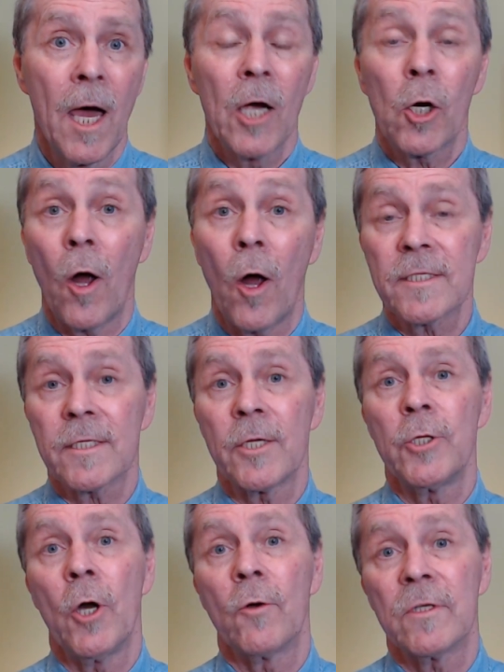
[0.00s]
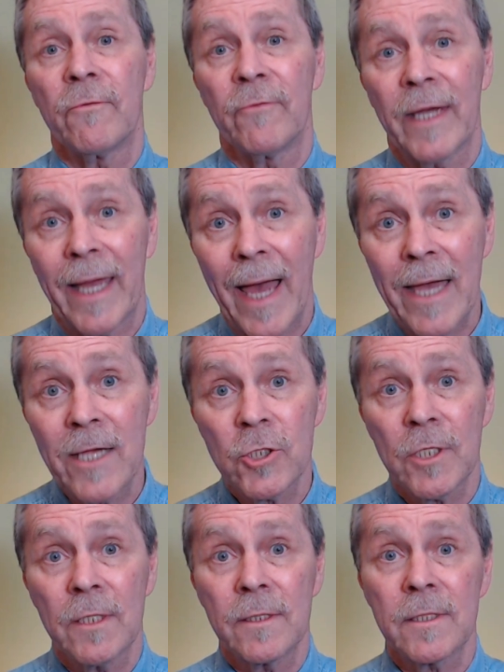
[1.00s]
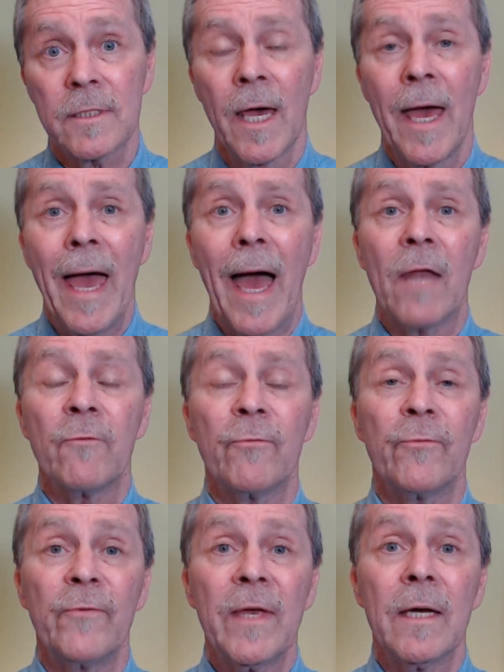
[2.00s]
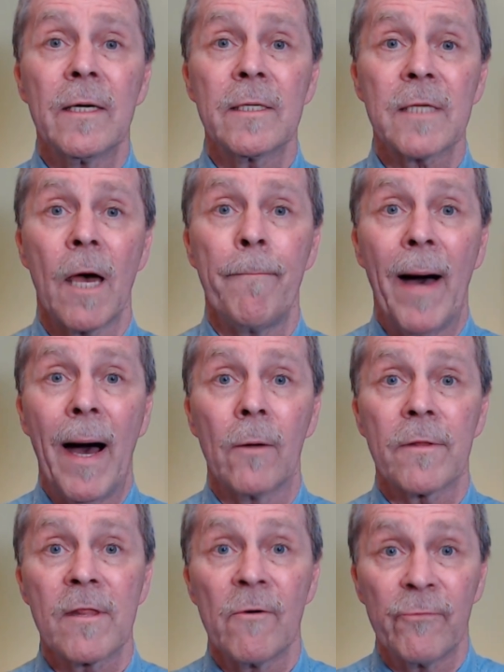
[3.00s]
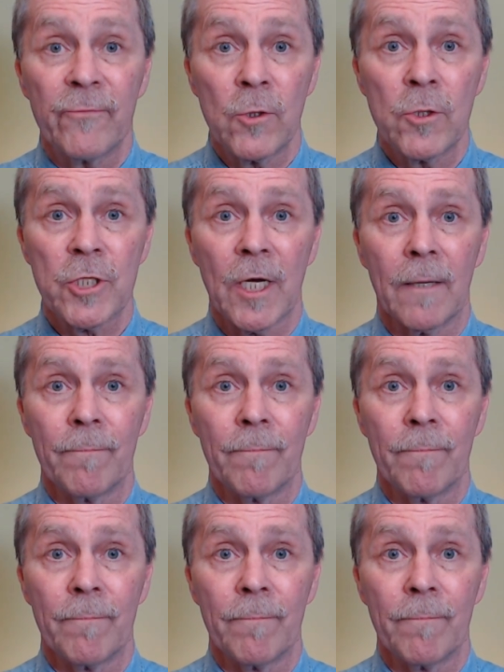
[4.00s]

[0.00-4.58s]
constant notifications, and fears about the future.